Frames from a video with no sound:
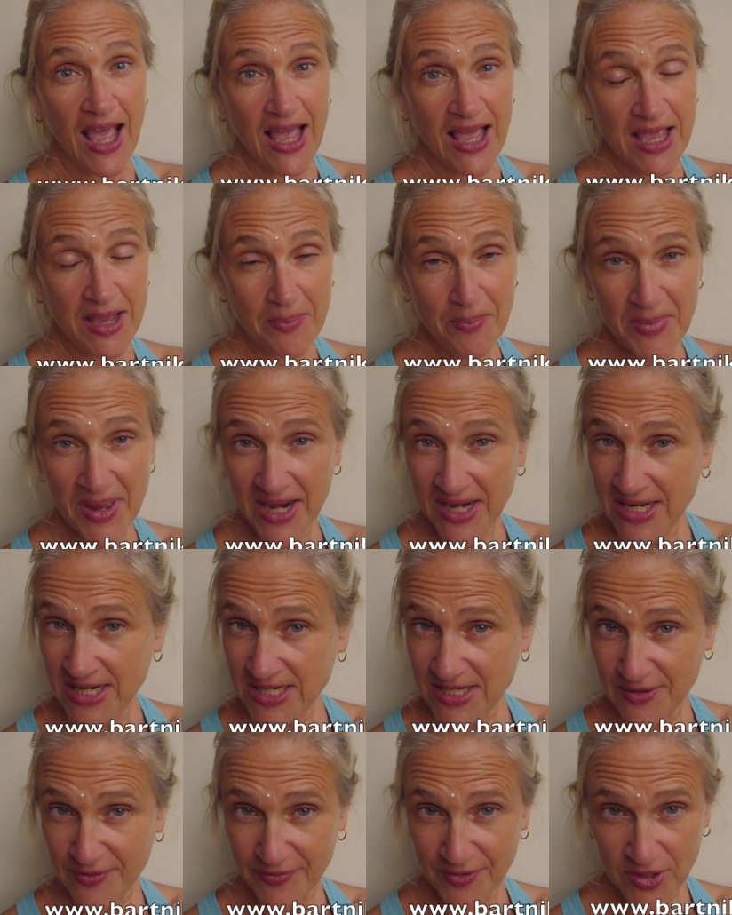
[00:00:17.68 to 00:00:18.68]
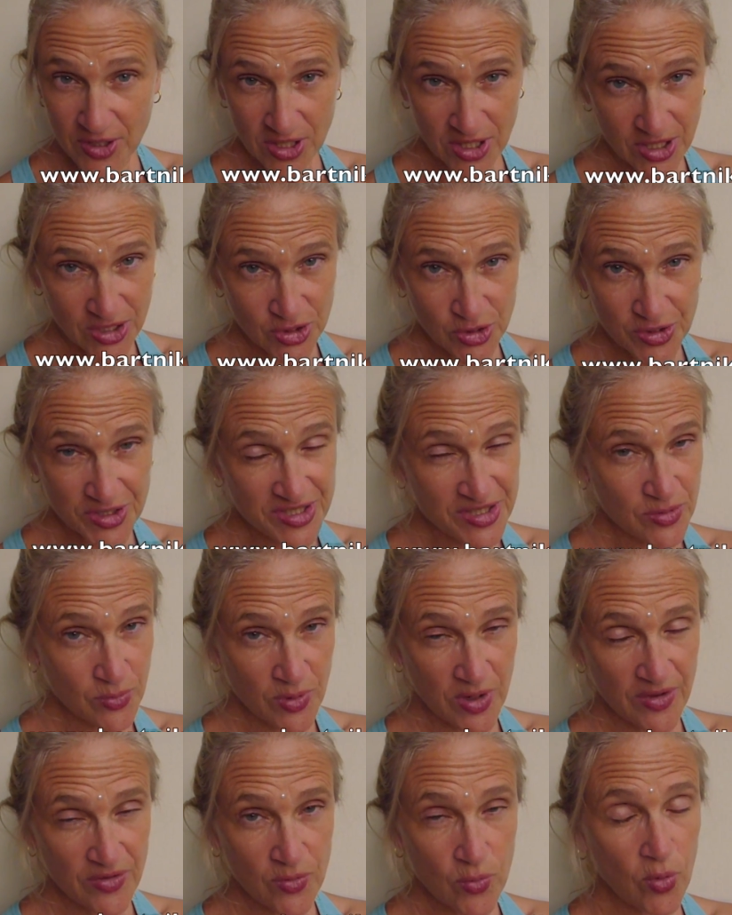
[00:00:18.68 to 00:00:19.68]
in many different countries
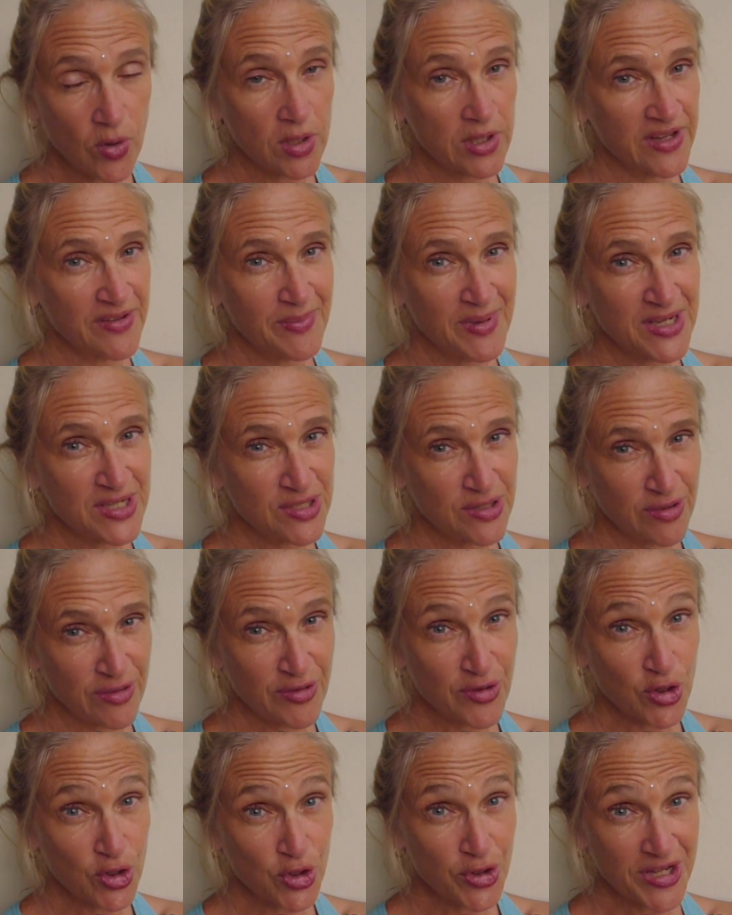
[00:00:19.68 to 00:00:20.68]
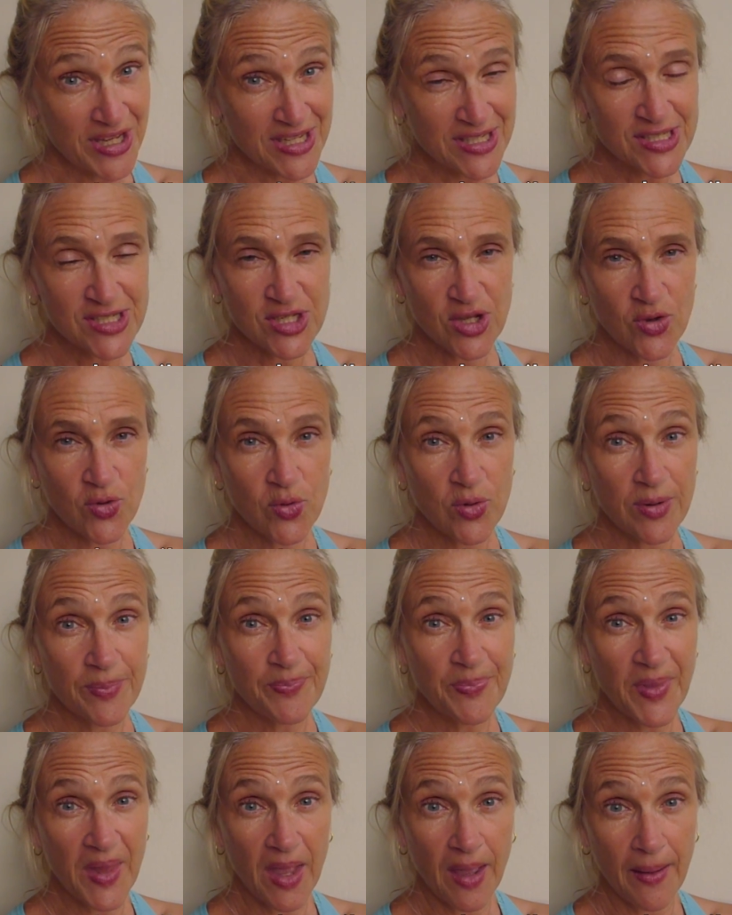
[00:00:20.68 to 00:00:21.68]
around the world. I've been to 30, so
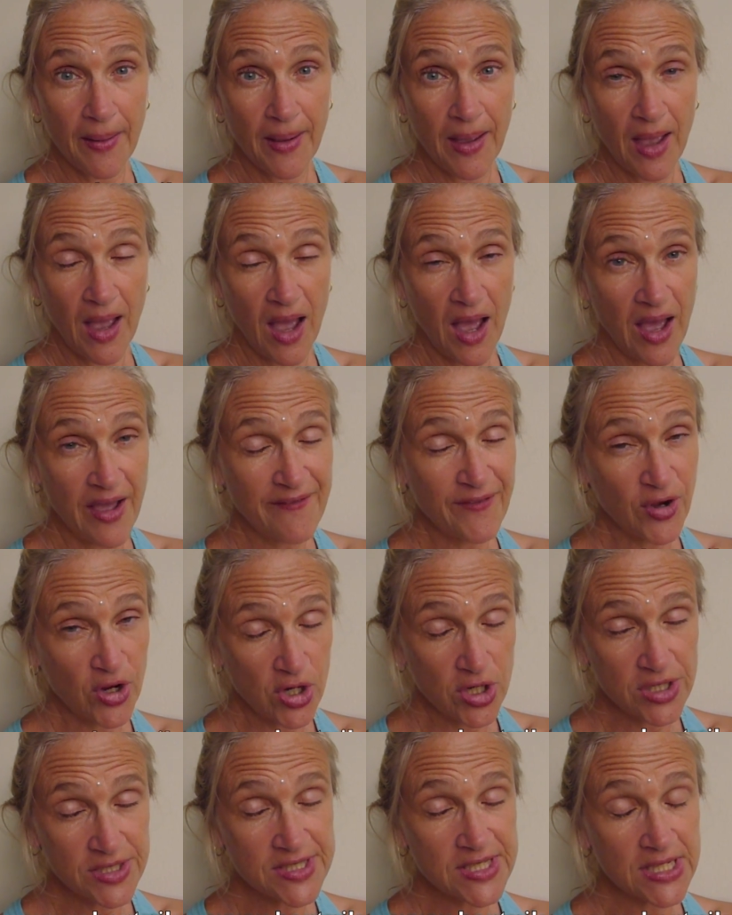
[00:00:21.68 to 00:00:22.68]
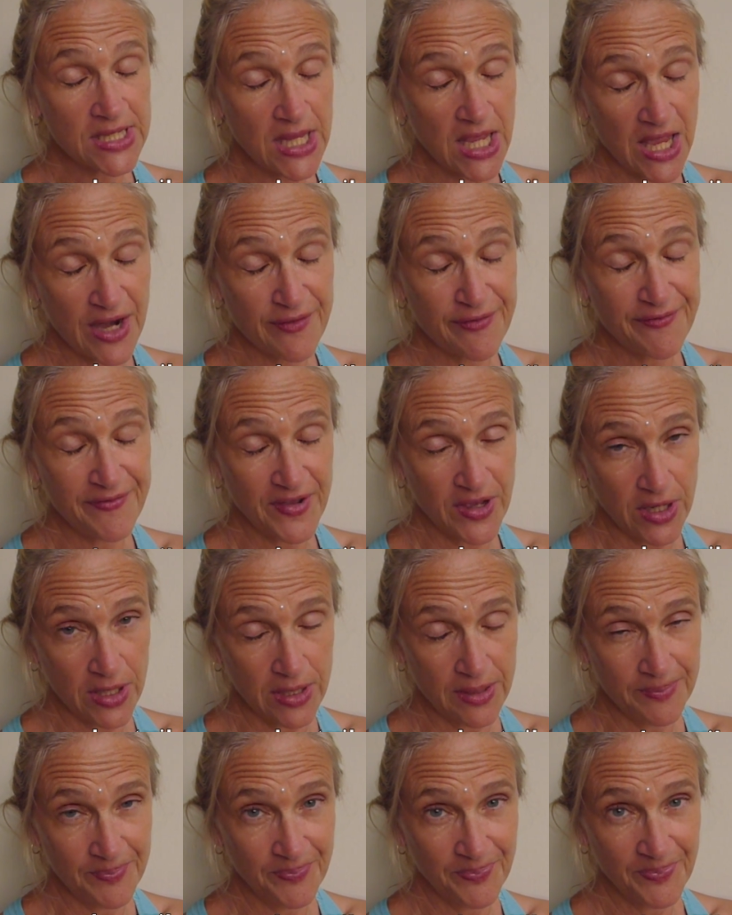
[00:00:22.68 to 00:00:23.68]
I've heard it's a lot of
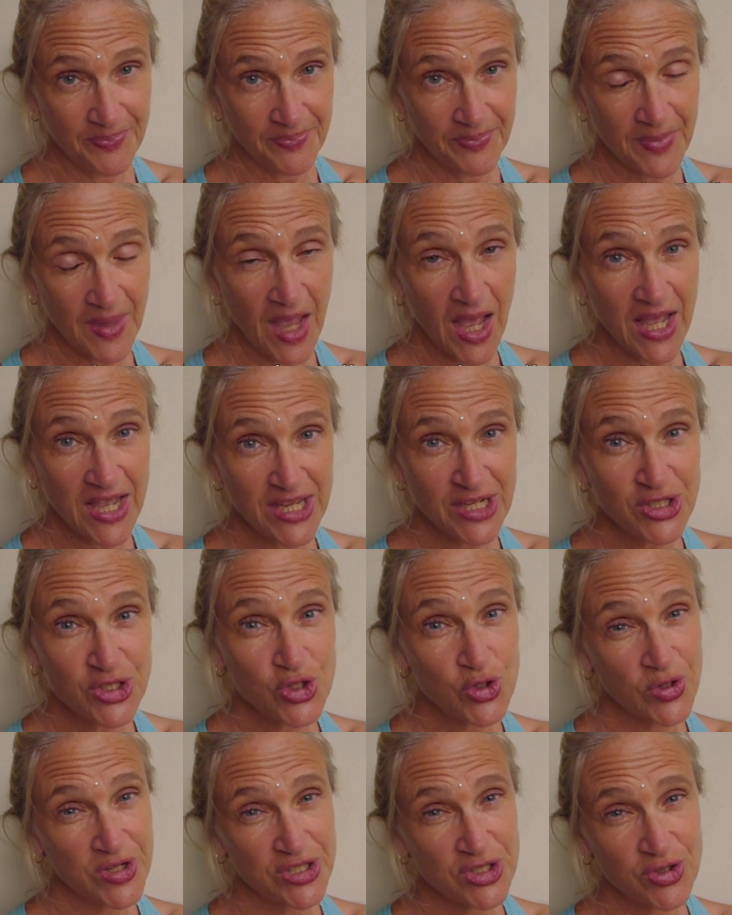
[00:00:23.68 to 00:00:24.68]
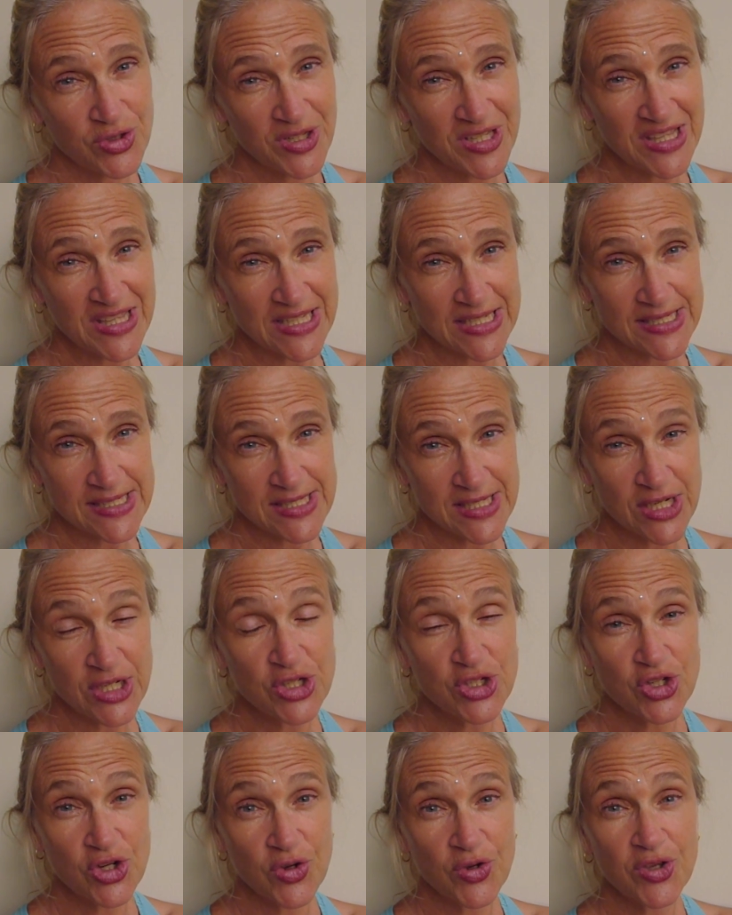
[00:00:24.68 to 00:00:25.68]
fun. I enjoy doing this
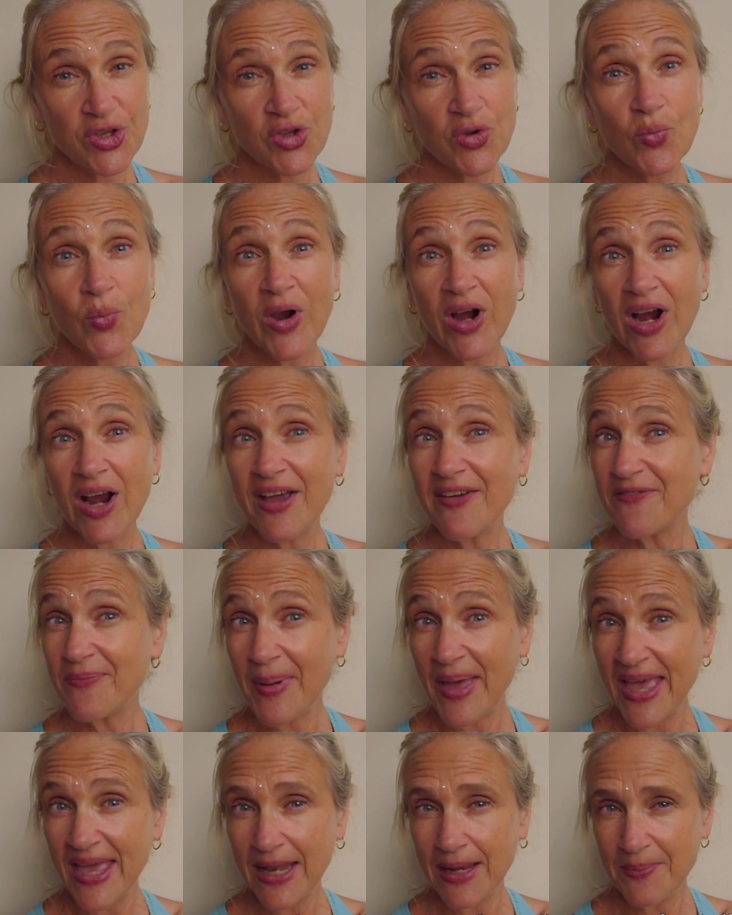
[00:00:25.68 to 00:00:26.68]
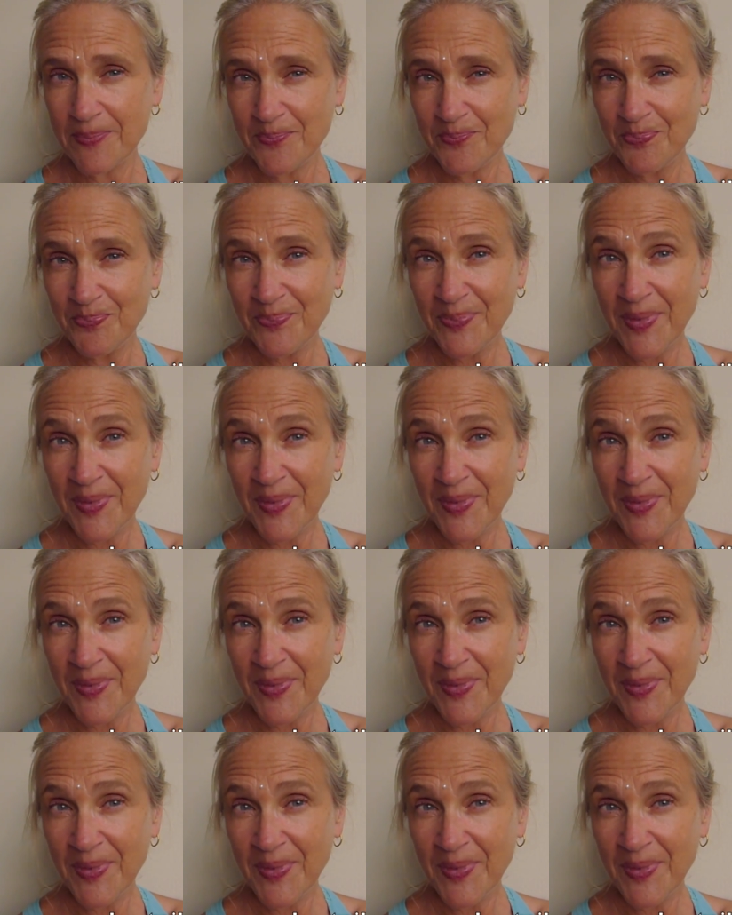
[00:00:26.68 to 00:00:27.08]
and showing you where I've been